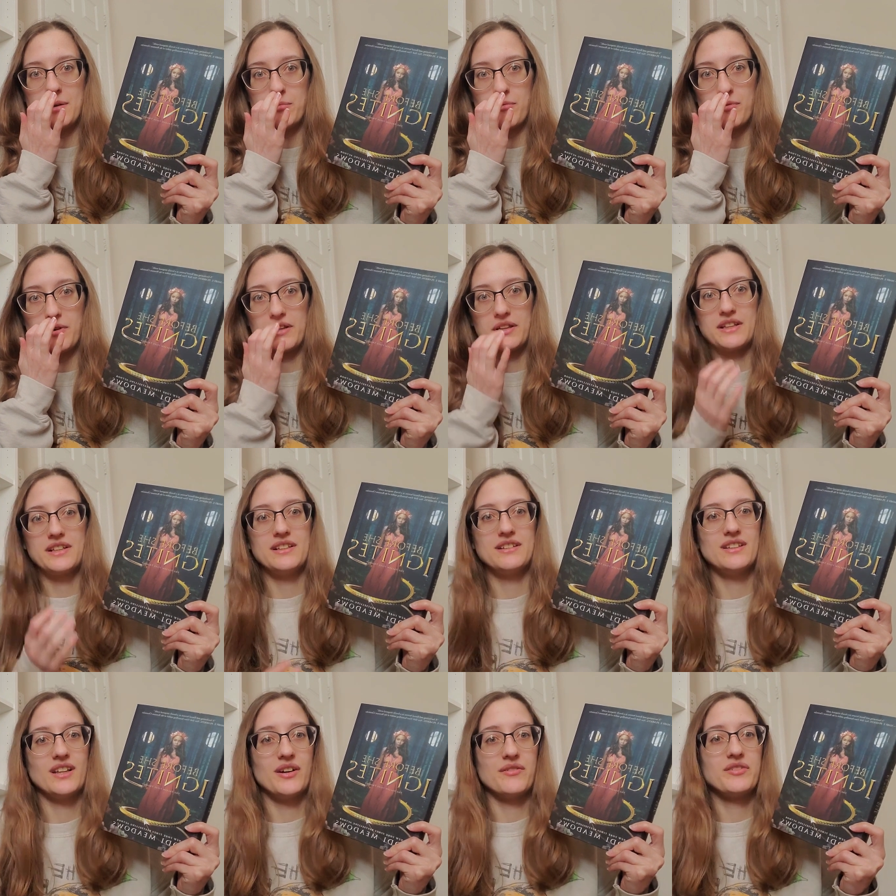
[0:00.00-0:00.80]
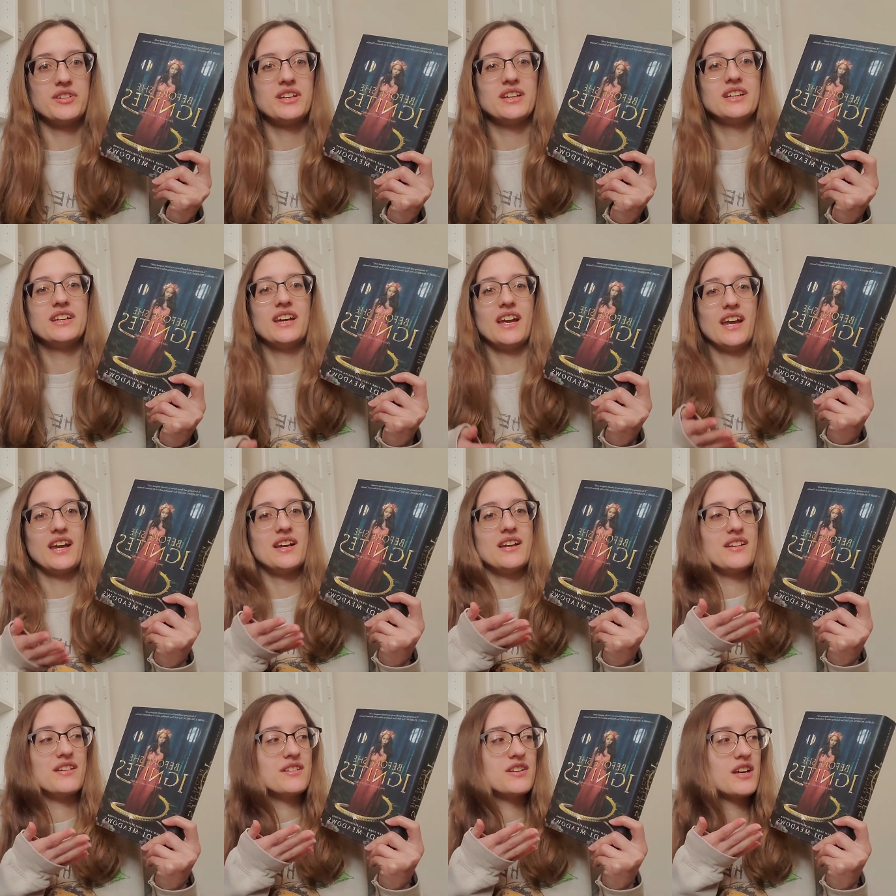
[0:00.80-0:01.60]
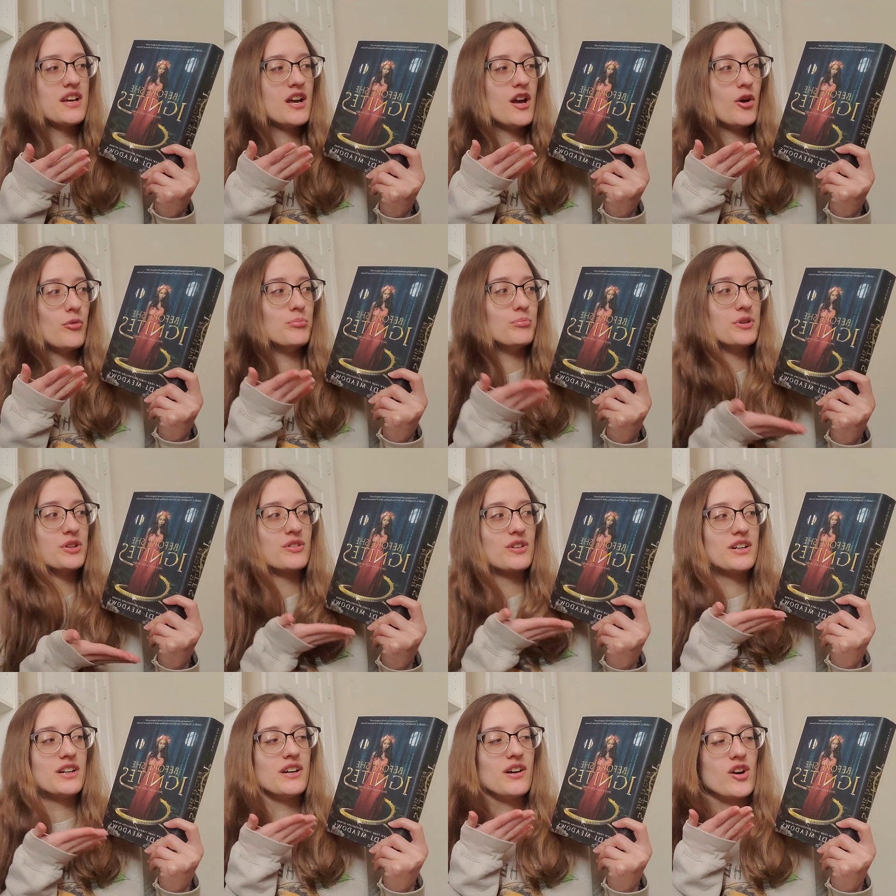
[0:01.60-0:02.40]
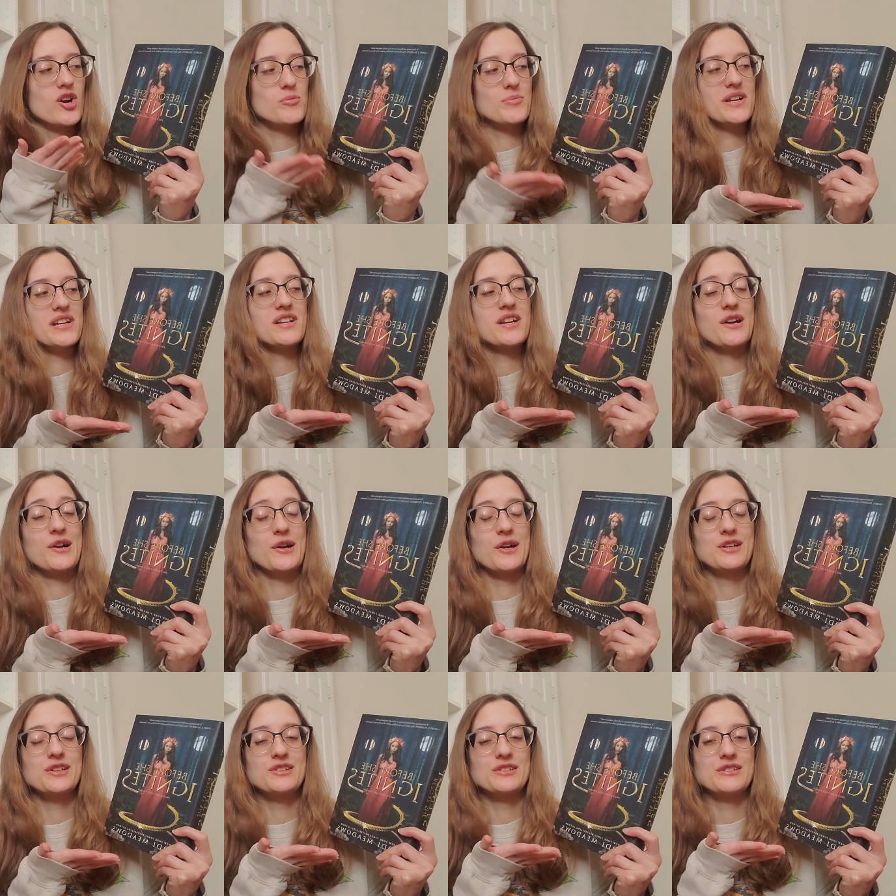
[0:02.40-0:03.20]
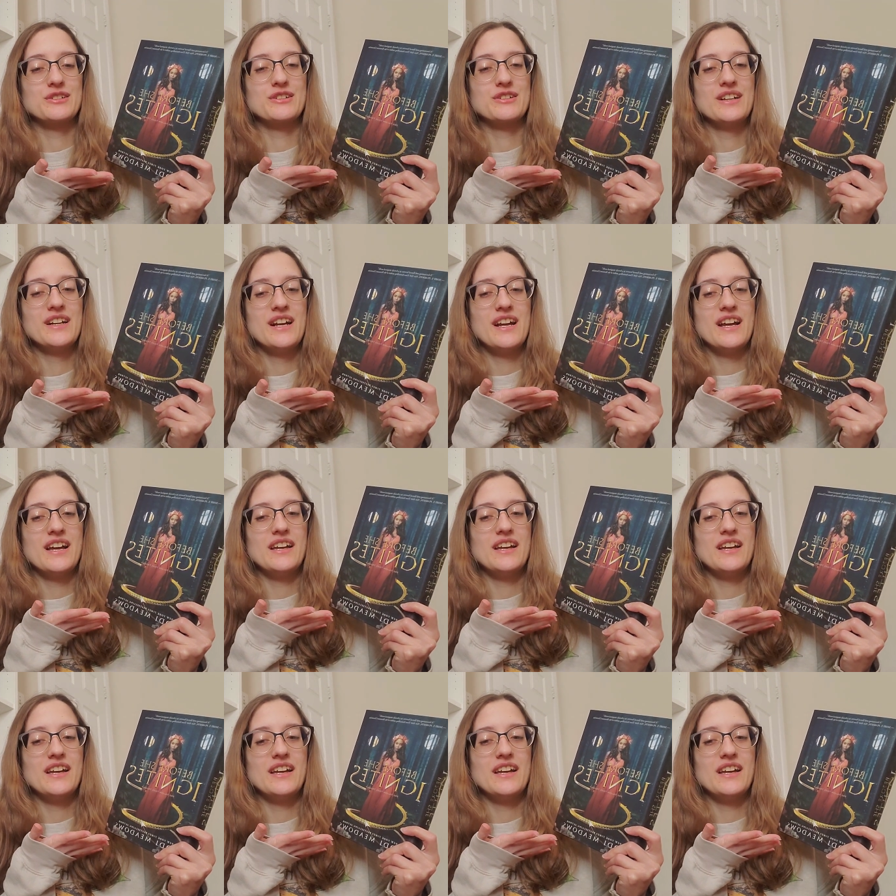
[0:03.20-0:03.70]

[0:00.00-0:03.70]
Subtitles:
up really loving it, and Mira, our main character,